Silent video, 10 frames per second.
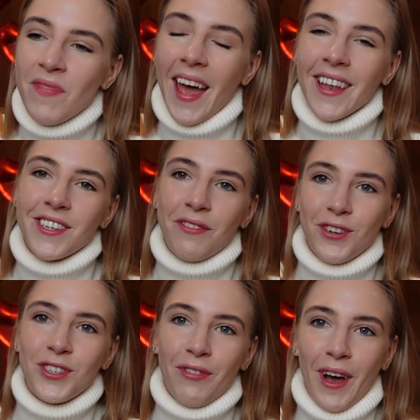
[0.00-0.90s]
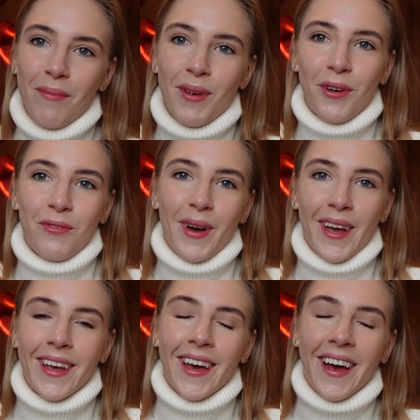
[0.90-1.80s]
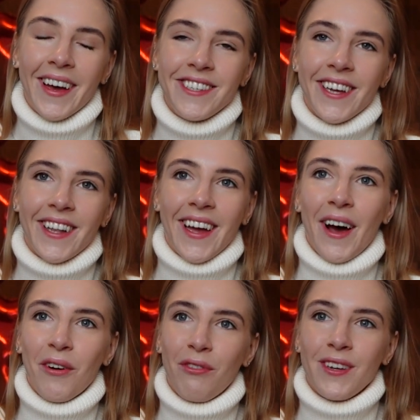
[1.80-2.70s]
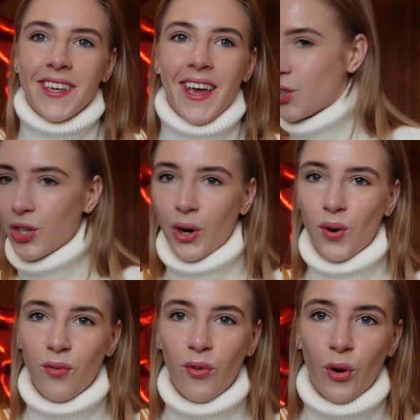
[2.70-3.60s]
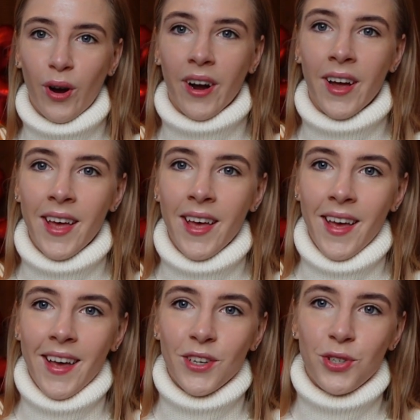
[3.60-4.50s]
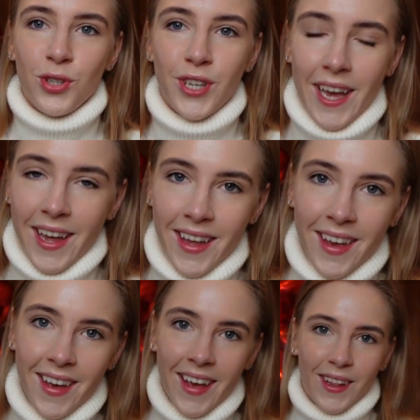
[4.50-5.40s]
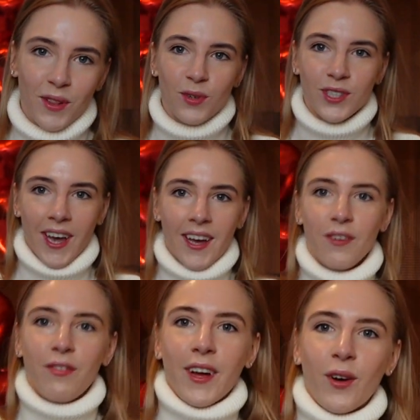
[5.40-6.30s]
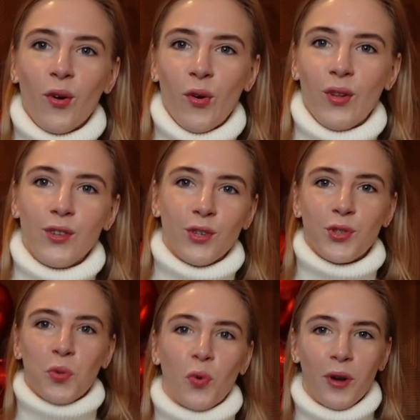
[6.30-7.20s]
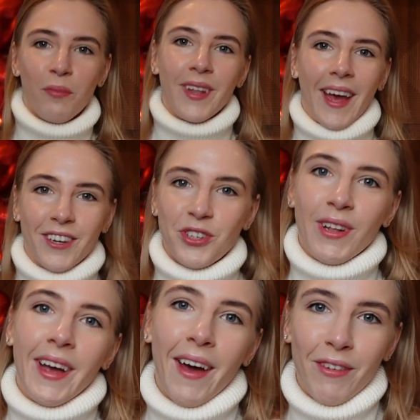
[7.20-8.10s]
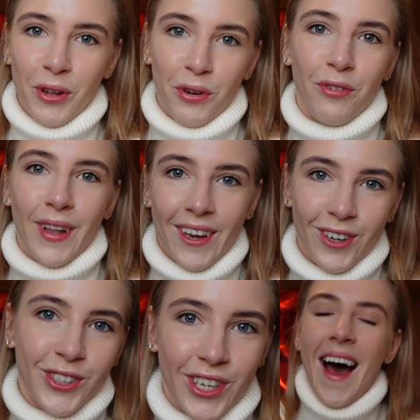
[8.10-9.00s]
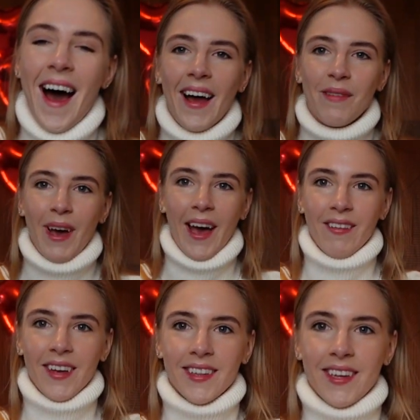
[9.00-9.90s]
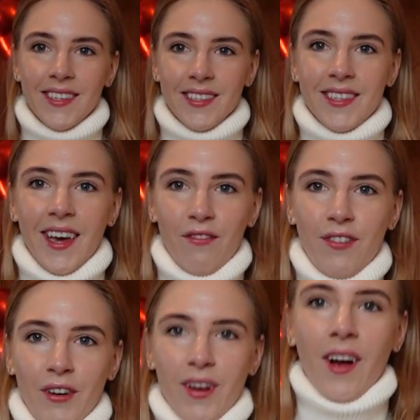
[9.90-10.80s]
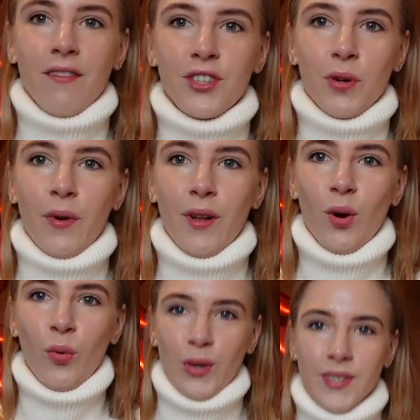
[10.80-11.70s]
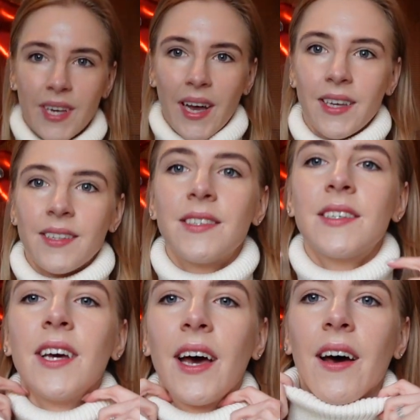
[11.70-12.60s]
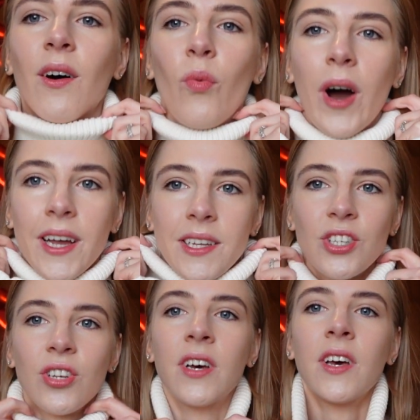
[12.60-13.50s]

and diversify a bit of my daily outfits here. So for today, it looks kind of like all not so warm, but actually I have a lot of layers. I'm having this very comfortable, oversized white.